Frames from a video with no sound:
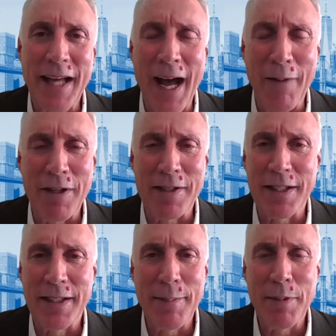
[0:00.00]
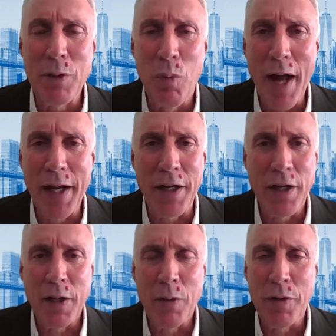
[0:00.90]
obviously deeply wedded
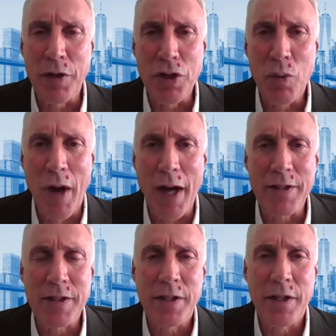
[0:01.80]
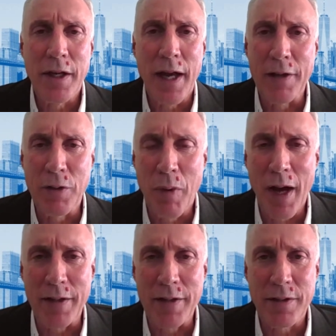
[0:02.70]
with the US and the
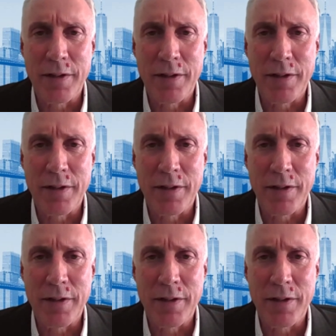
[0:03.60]
West.